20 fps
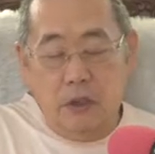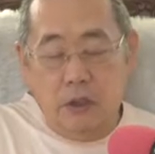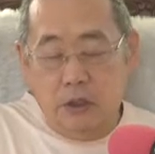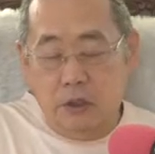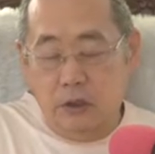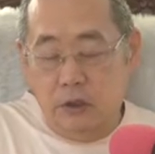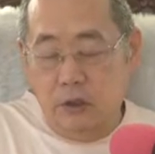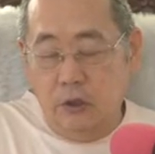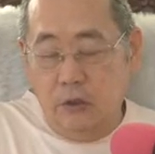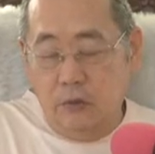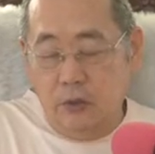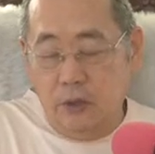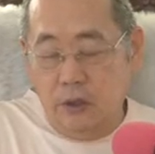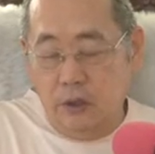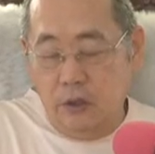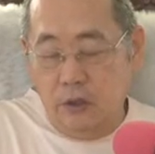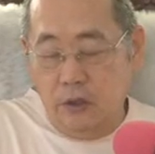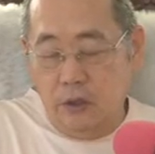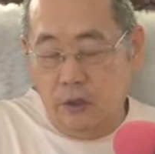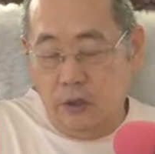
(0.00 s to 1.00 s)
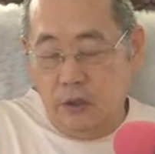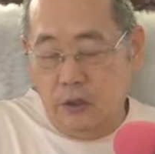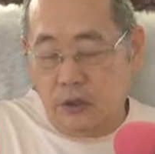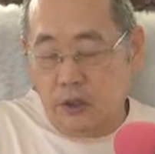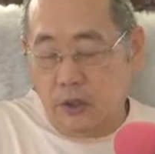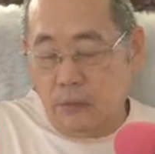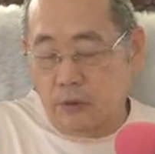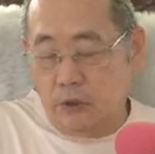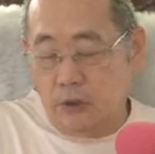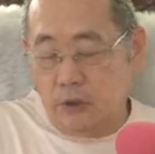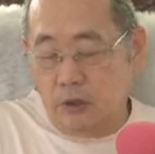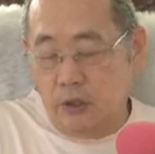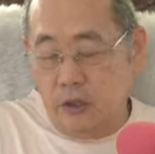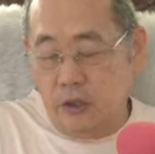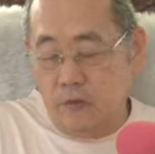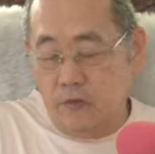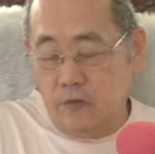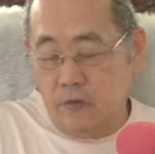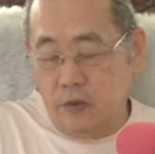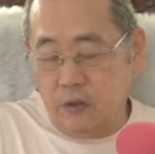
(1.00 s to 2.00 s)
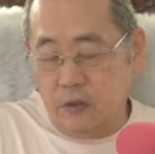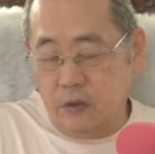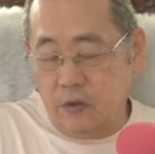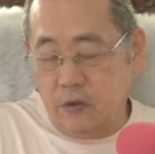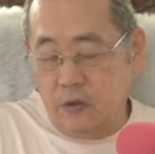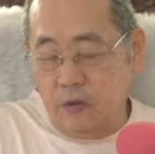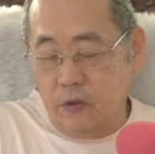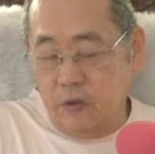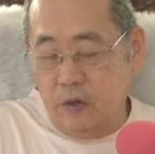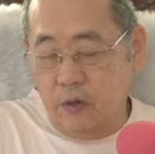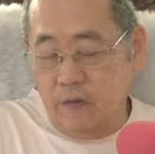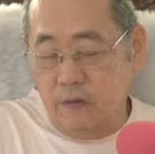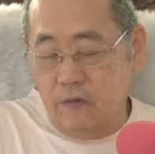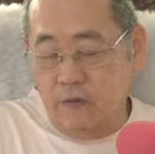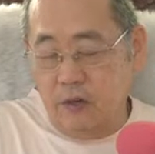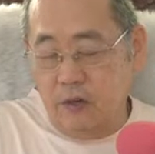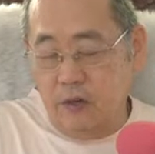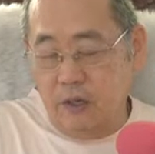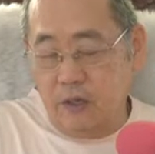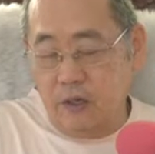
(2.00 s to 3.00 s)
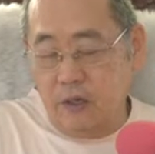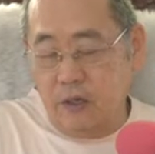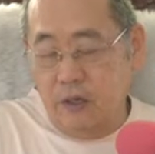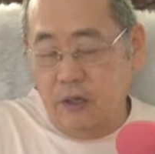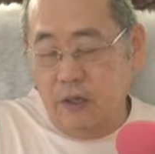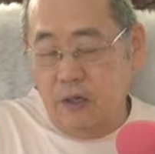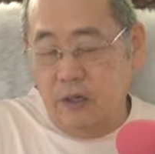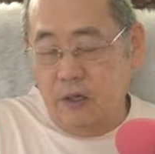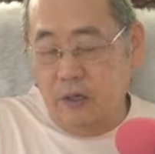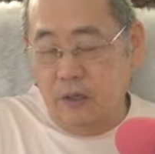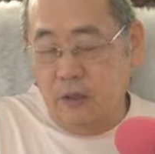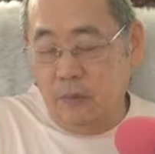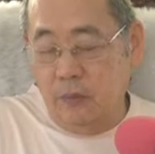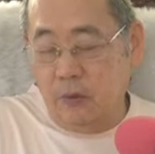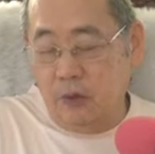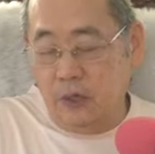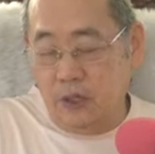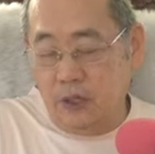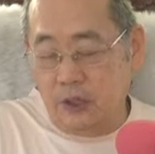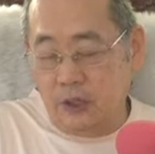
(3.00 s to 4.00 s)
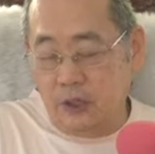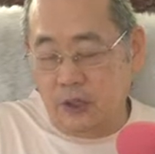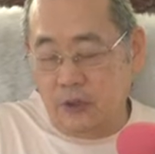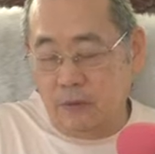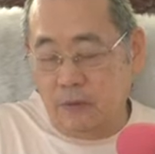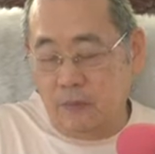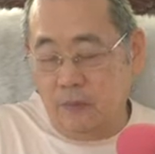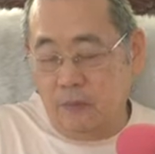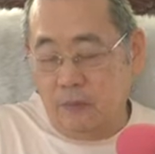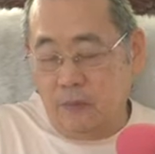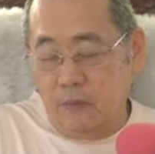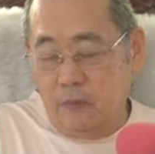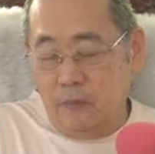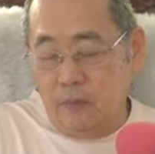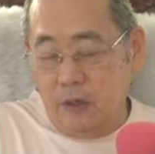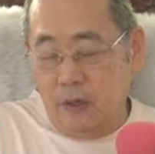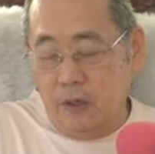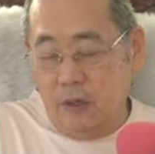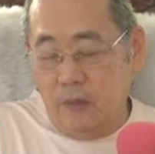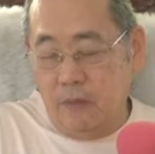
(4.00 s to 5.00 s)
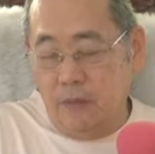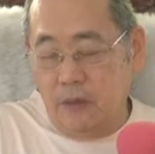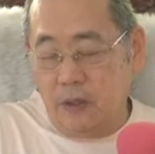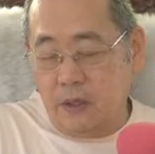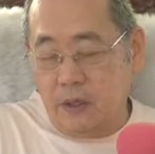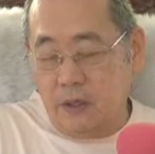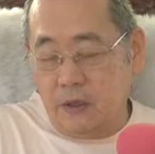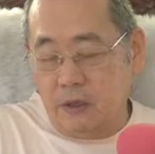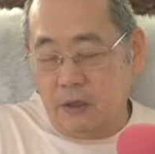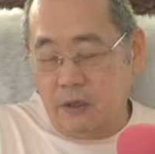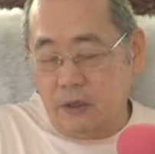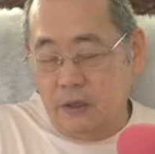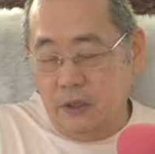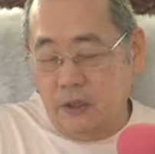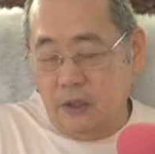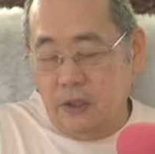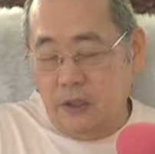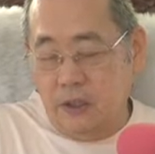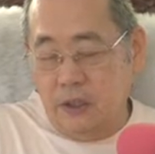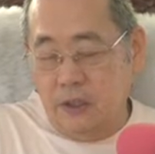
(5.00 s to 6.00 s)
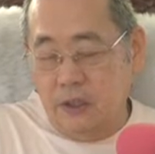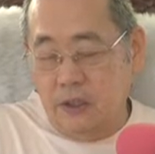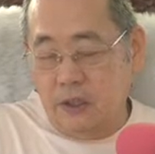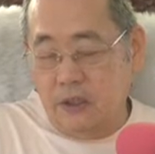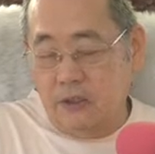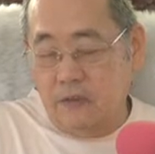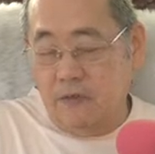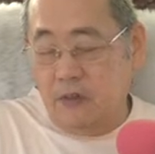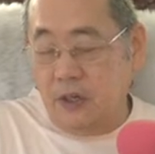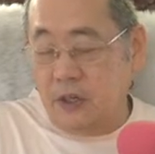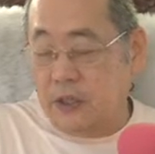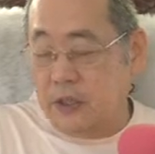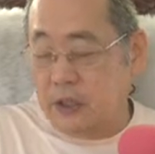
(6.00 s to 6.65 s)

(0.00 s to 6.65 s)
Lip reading: So the scriptures often glorify liberation because it is very